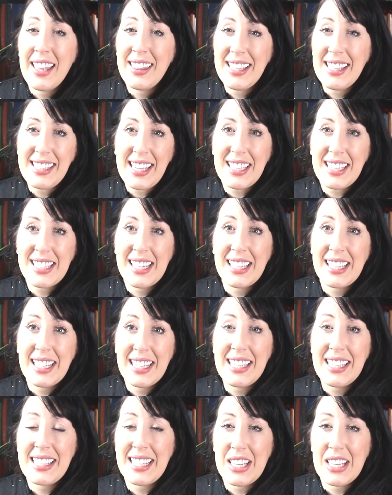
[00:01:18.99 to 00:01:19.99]
And this actually
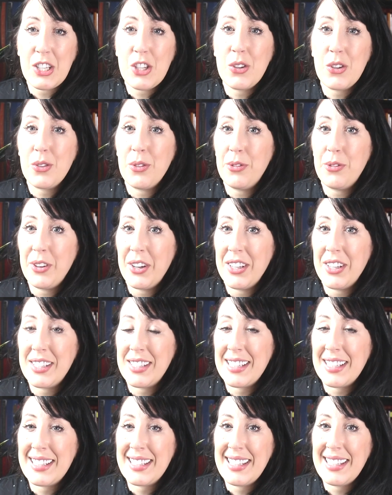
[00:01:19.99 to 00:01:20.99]
leads into the
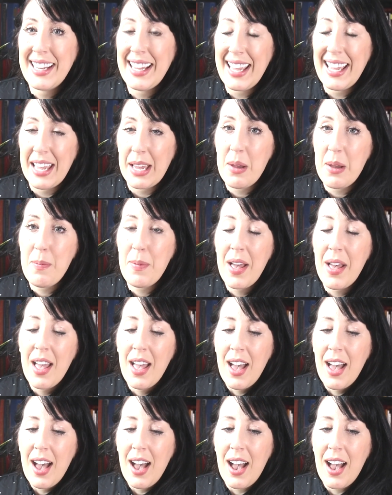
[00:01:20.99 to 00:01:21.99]
first tip,
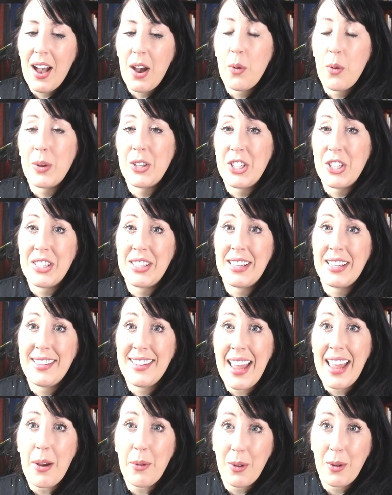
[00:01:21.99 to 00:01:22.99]
which is
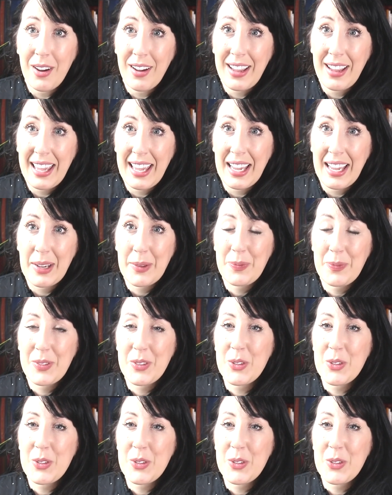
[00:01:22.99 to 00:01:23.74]
networking.